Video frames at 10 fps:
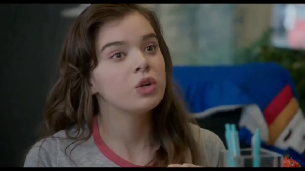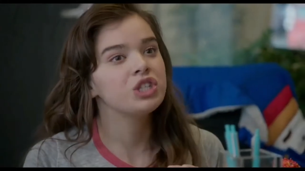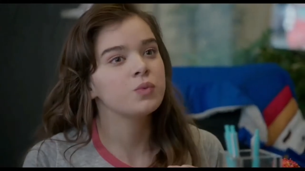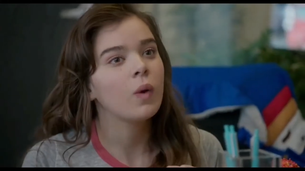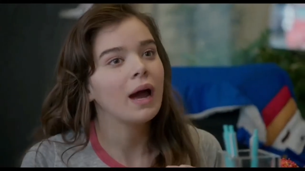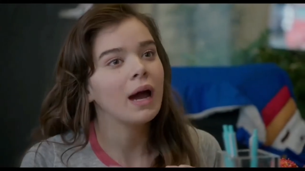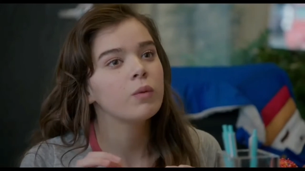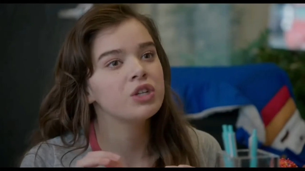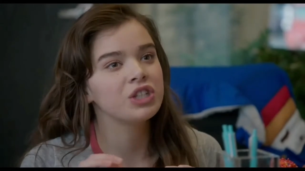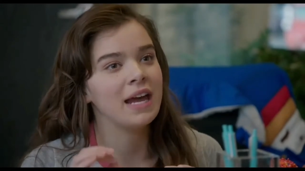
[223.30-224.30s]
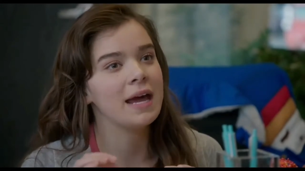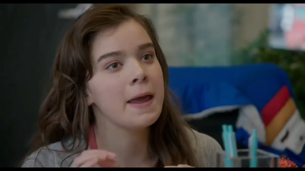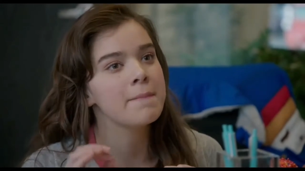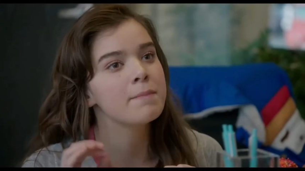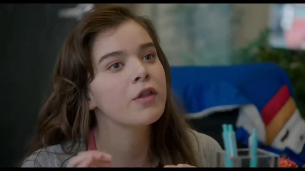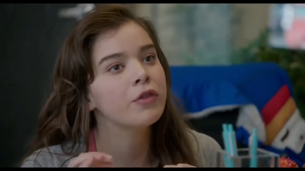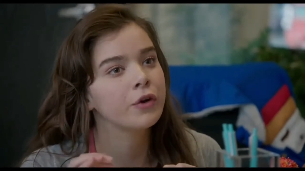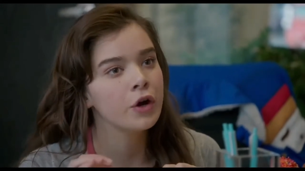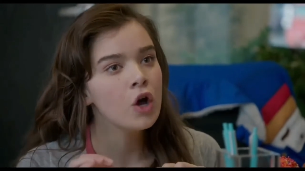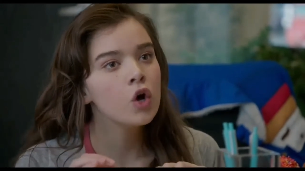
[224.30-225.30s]
which is why I wish I had a
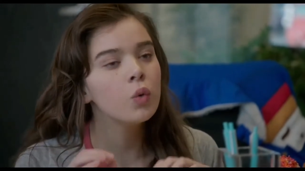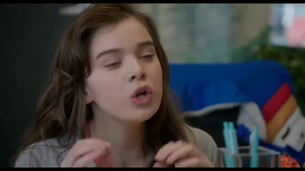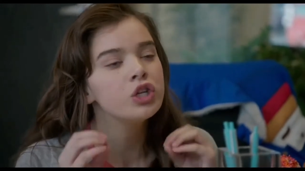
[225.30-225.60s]
mother who